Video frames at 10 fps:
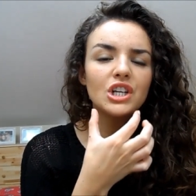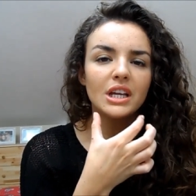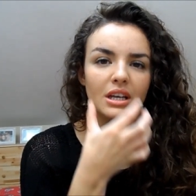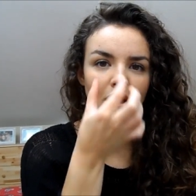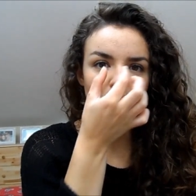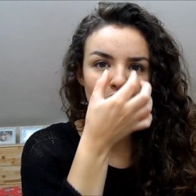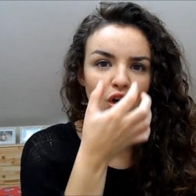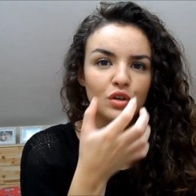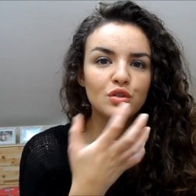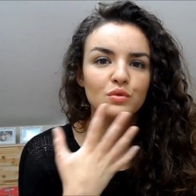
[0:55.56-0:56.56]
chin and
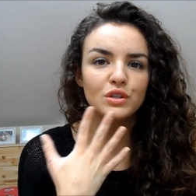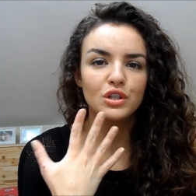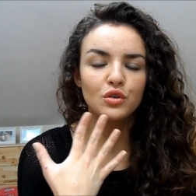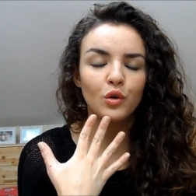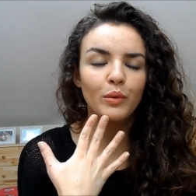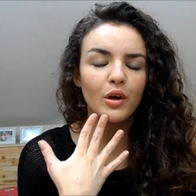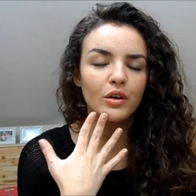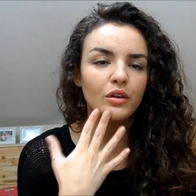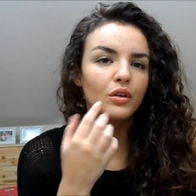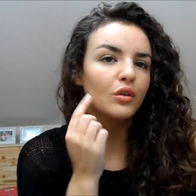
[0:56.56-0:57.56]
nose, which is
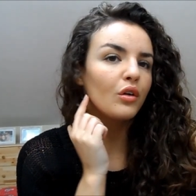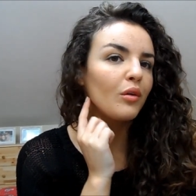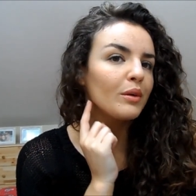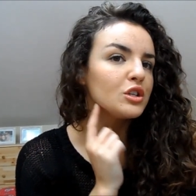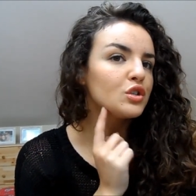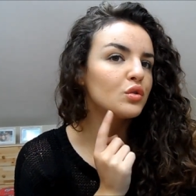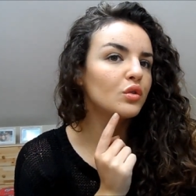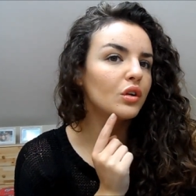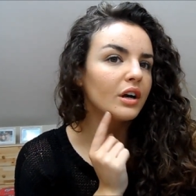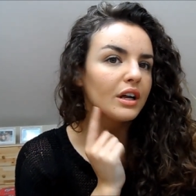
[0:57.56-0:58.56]
hormonal, or on my
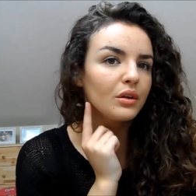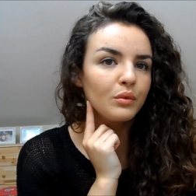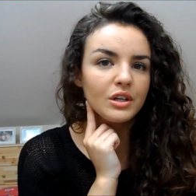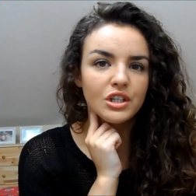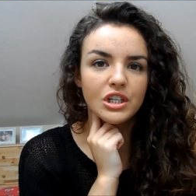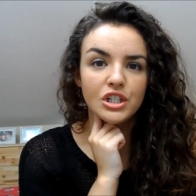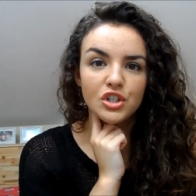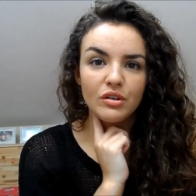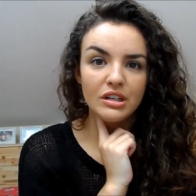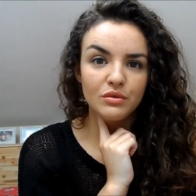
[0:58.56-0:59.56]
jawline, which
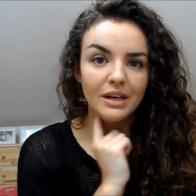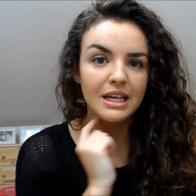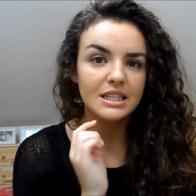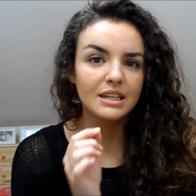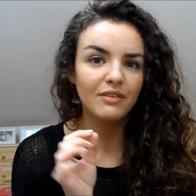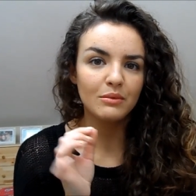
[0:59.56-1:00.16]
is stress related.